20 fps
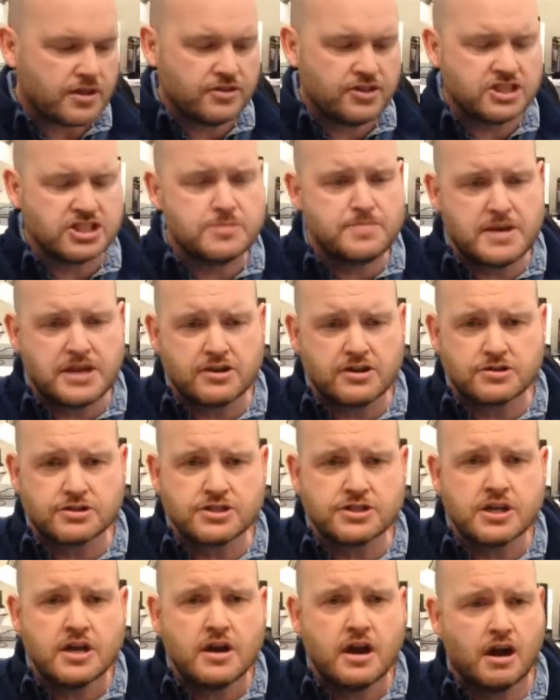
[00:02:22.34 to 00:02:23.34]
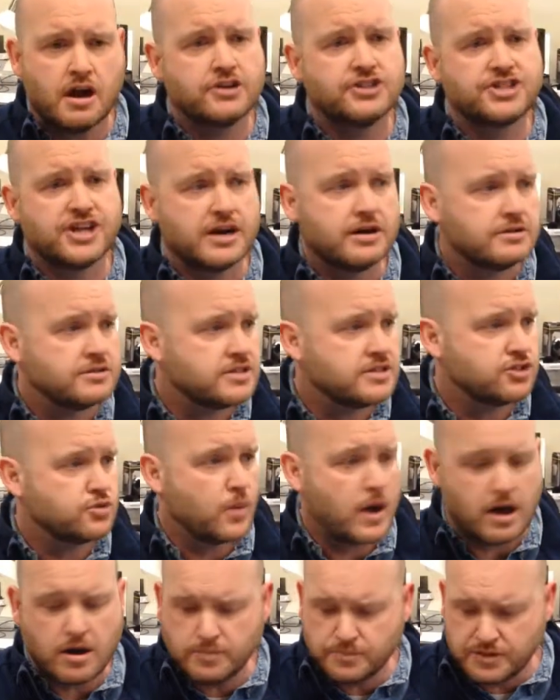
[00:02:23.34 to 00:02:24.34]
The speakers are gelled as
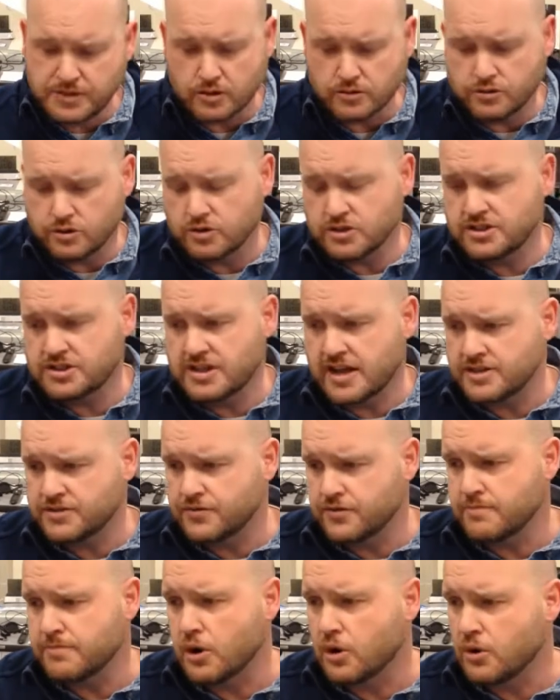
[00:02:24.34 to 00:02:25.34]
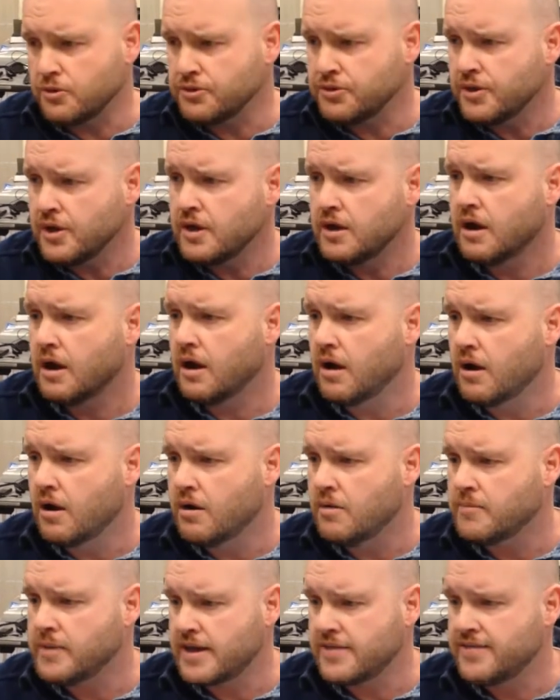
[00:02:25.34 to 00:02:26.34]
well. That's for both,
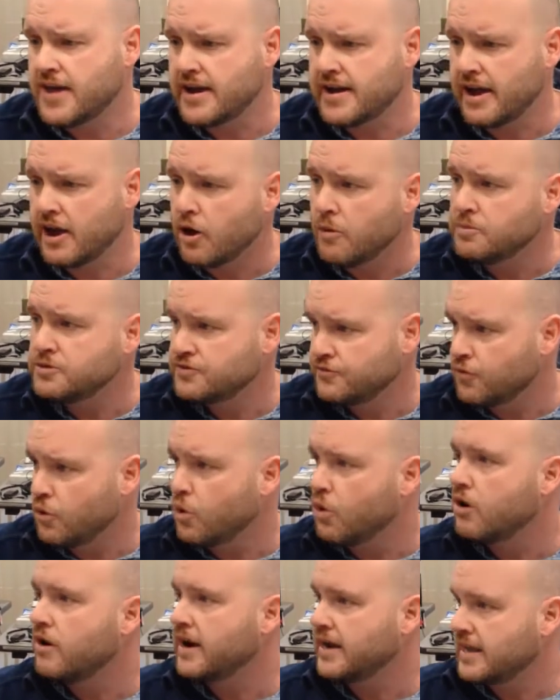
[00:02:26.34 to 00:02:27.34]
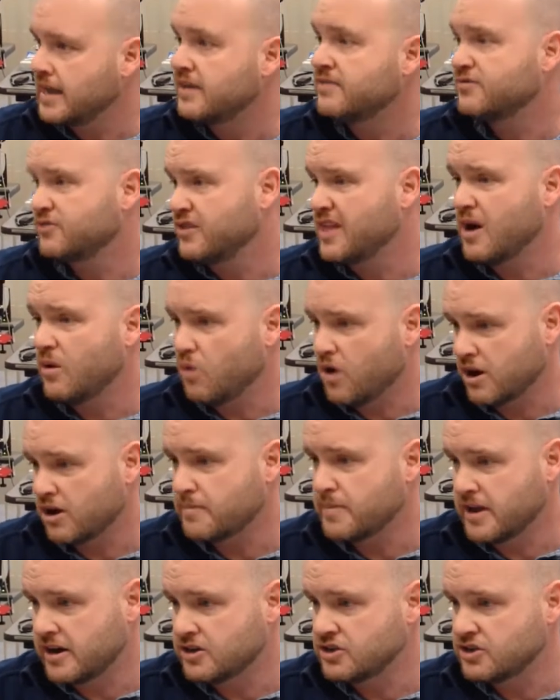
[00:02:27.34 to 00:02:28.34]
and that helps for that
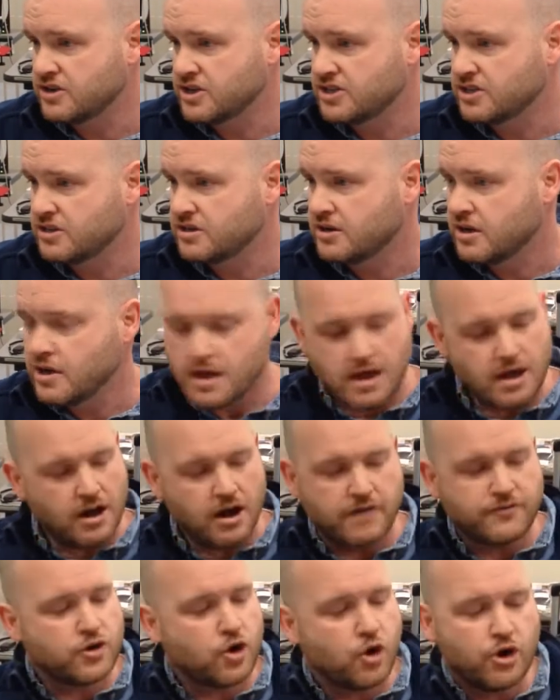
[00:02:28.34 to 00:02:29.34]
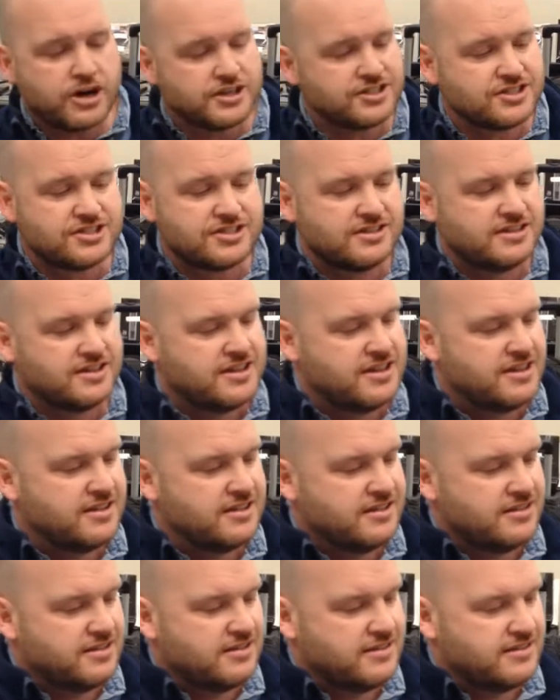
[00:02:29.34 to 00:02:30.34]
water penetration. Of course,
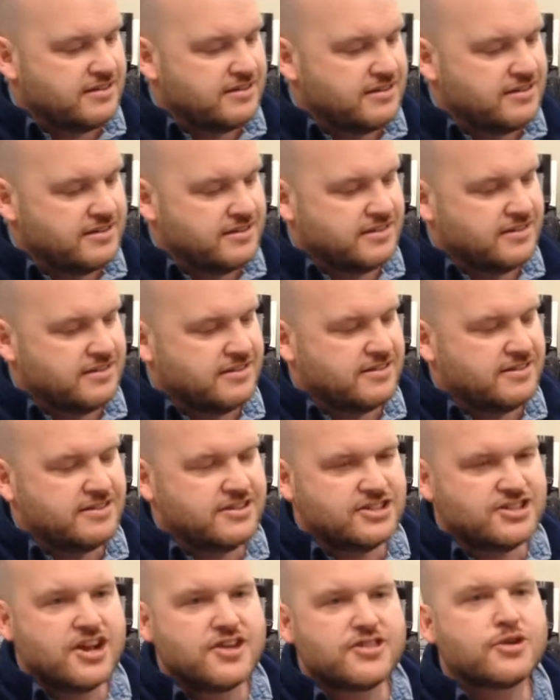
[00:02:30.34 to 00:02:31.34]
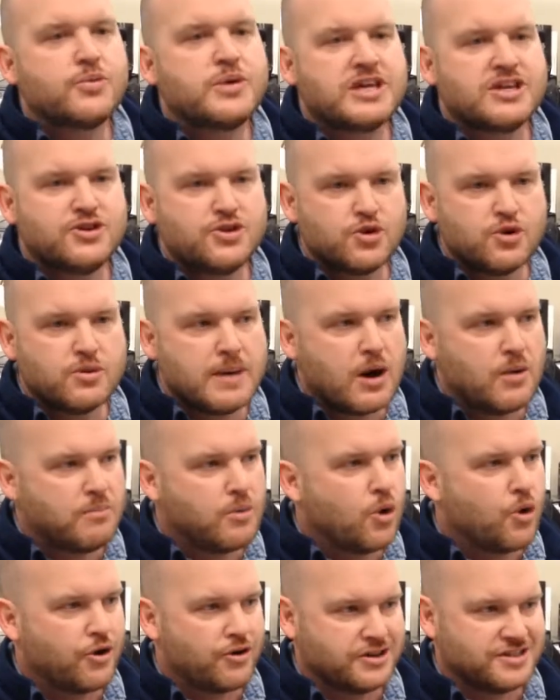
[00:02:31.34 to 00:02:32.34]
there's nothing we can do about
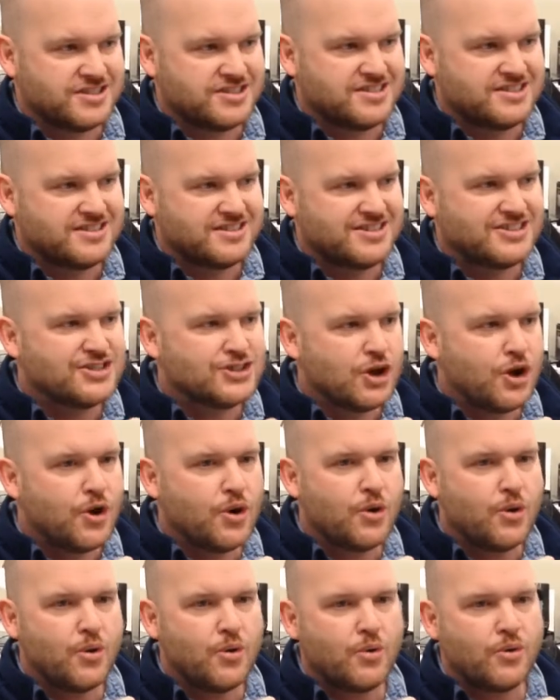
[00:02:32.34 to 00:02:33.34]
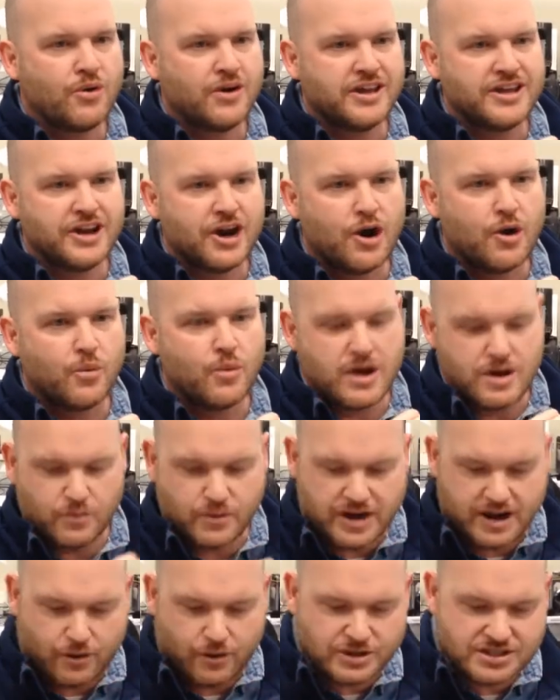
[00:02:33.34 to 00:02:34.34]
ports. So
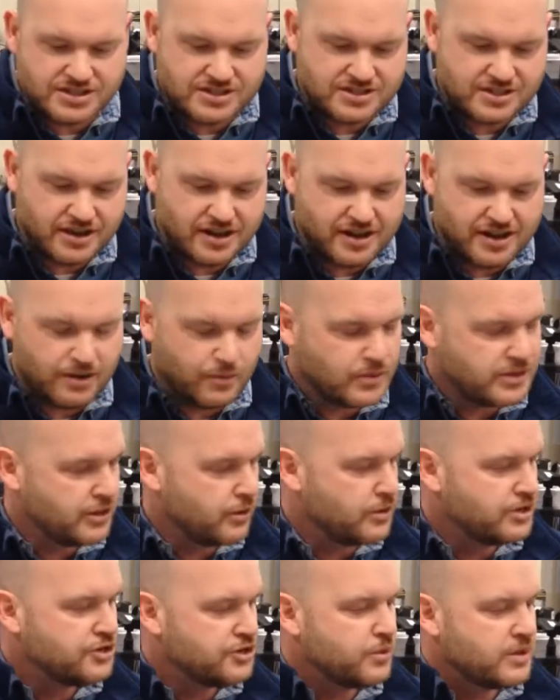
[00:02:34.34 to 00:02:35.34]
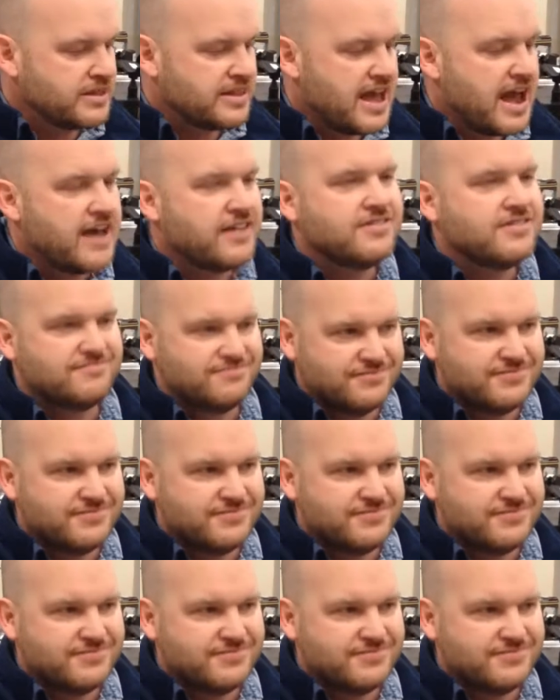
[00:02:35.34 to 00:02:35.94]
when they were doing that,